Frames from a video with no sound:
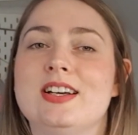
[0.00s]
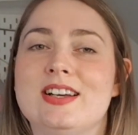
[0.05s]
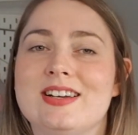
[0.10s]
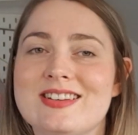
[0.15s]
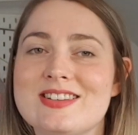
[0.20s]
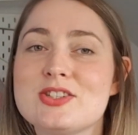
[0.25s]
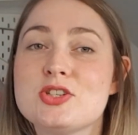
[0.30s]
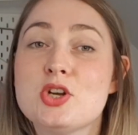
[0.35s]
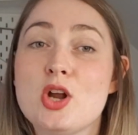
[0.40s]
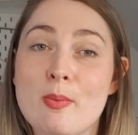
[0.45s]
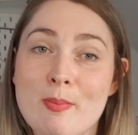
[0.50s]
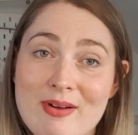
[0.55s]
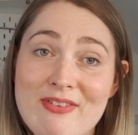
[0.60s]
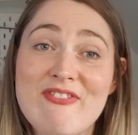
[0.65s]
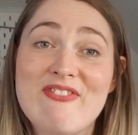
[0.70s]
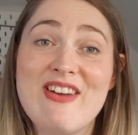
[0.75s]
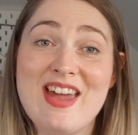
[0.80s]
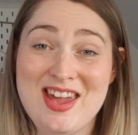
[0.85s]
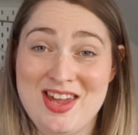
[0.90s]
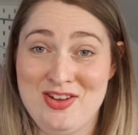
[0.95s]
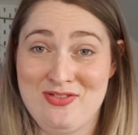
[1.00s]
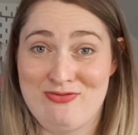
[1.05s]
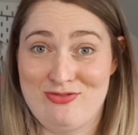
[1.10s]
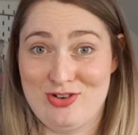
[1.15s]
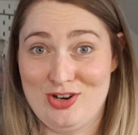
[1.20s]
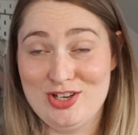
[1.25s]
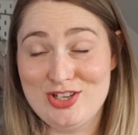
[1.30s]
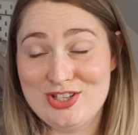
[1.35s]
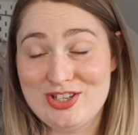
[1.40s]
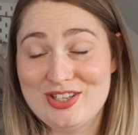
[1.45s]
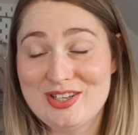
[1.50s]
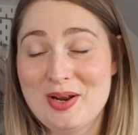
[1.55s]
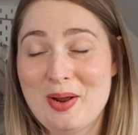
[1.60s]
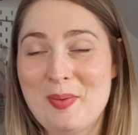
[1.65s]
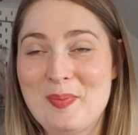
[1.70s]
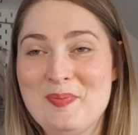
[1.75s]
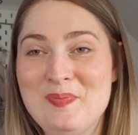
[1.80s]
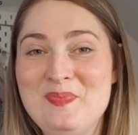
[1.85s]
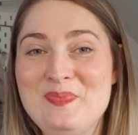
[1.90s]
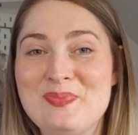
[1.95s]
It's not my favourite,
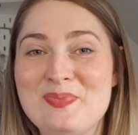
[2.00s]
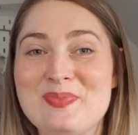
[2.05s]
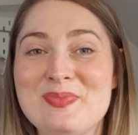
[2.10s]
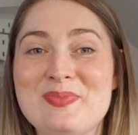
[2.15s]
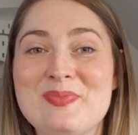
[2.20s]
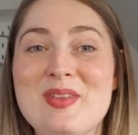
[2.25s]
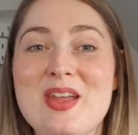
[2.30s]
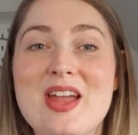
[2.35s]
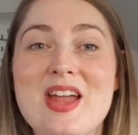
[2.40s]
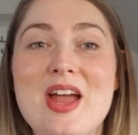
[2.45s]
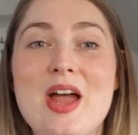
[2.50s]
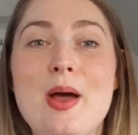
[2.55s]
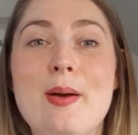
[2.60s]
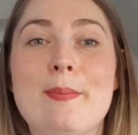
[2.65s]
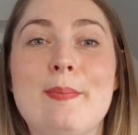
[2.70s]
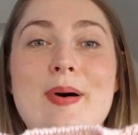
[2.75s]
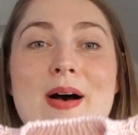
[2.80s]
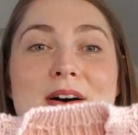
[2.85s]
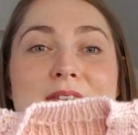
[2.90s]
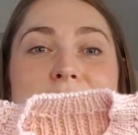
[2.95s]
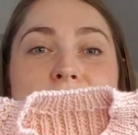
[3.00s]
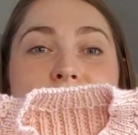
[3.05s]
but